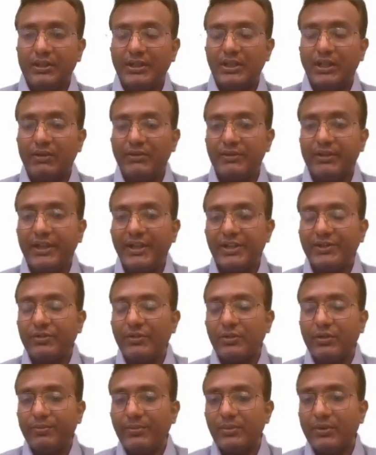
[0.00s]
Now next
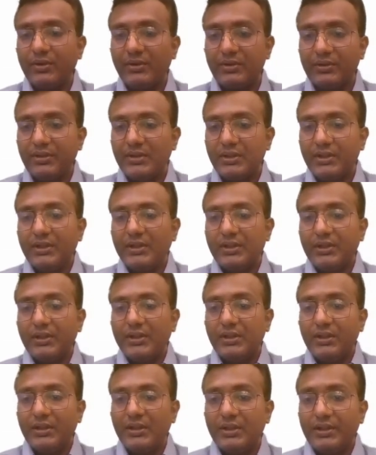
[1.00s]
upon
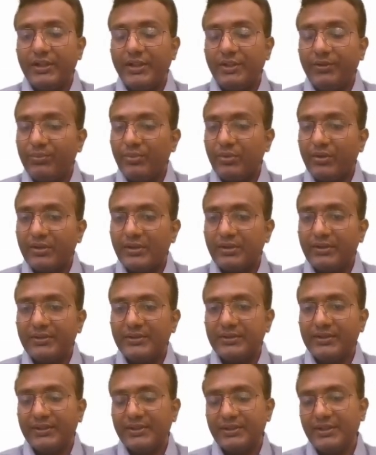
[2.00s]
the important
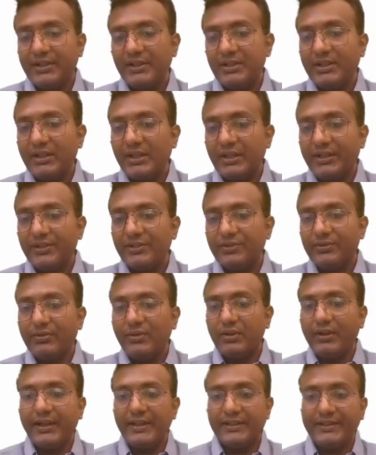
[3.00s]
circuit, that is
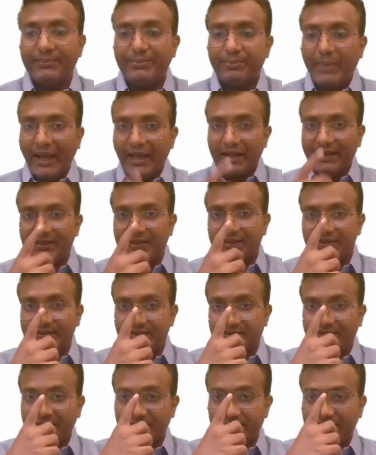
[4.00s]
called as a parallel
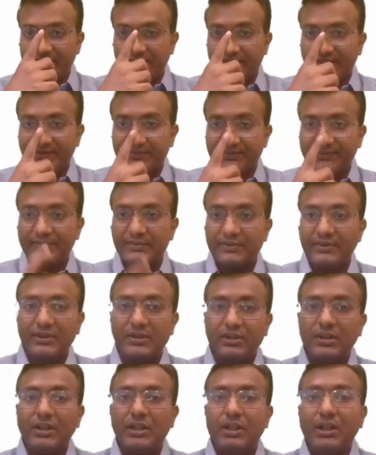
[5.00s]
circuit.
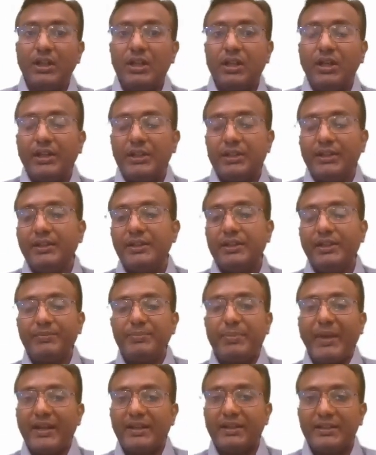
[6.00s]
In this
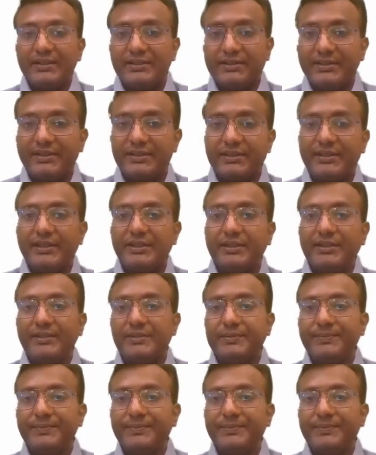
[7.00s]
parallel circuit,